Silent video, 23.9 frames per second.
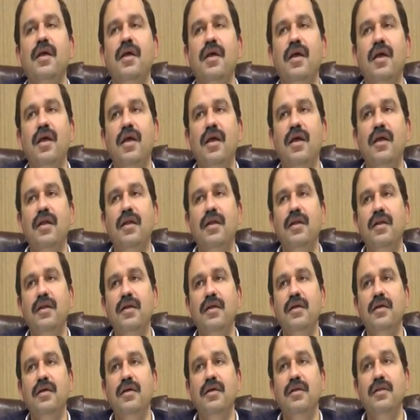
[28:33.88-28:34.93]
and
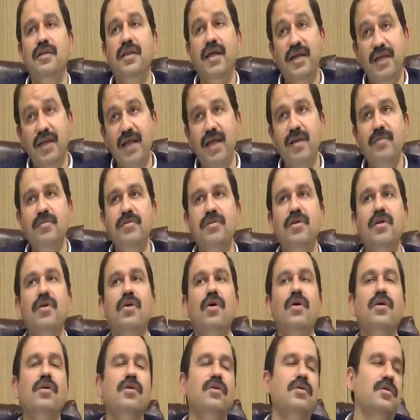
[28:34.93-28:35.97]
that helps a
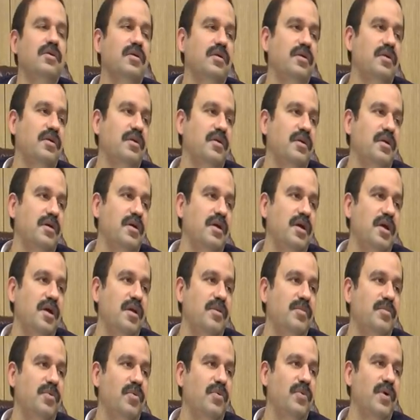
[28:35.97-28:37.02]
lot
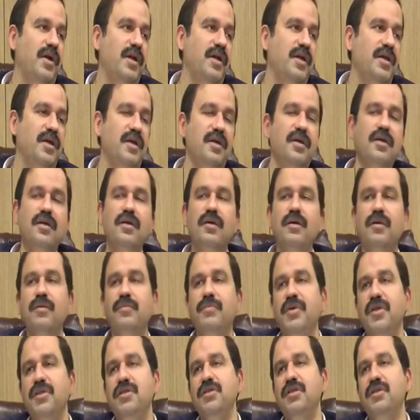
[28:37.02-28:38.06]
in providing a
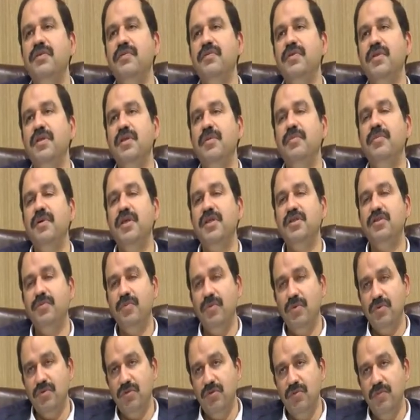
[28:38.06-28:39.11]
patient with the best
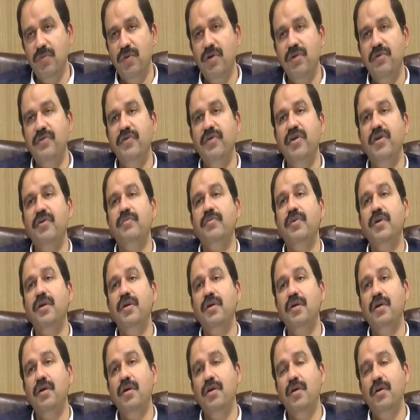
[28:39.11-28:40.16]
possible
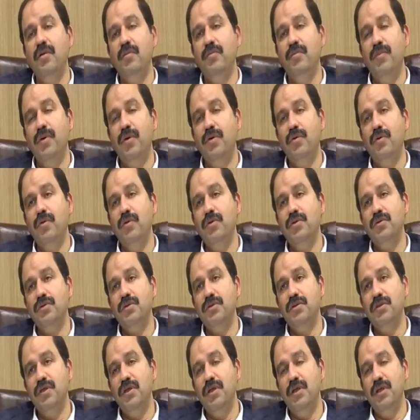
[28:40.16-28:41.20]
treatment,
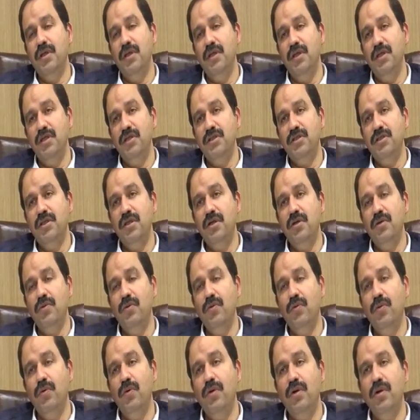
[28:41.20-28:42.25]
because initial
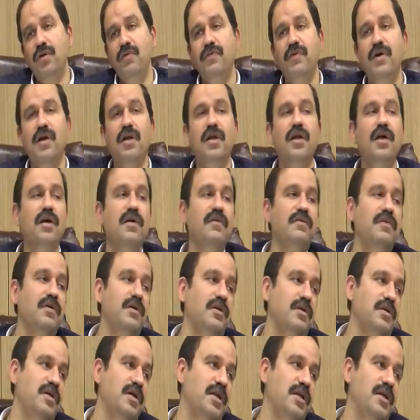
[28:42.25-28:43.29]
golden 1
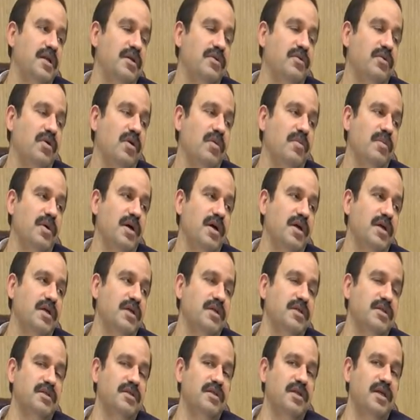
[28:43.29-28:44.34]
hour in trauma
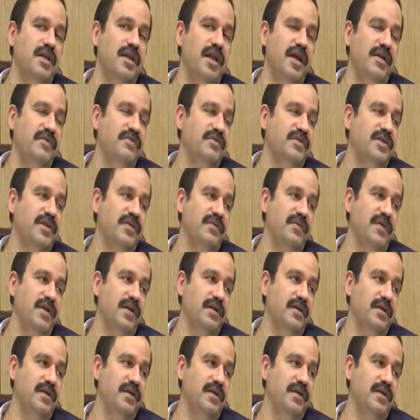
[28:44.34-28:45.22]
is the life saving.